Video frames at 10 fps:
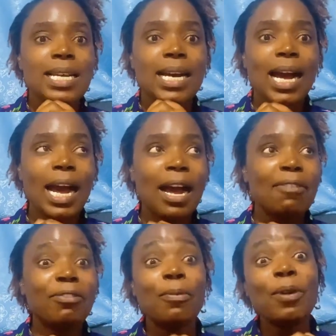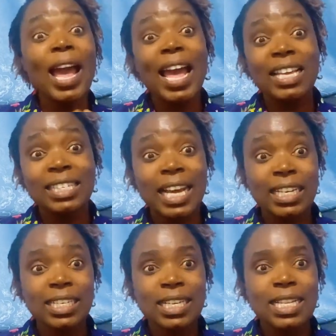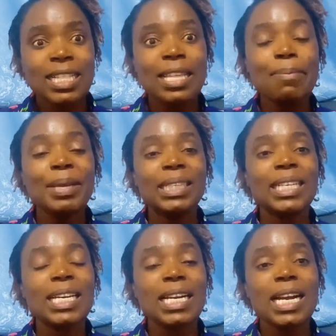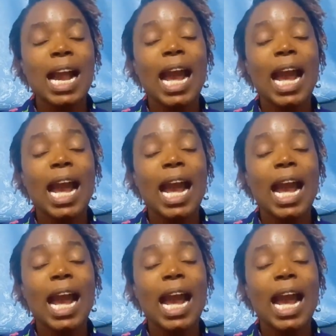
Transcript: from where I stand, the meeting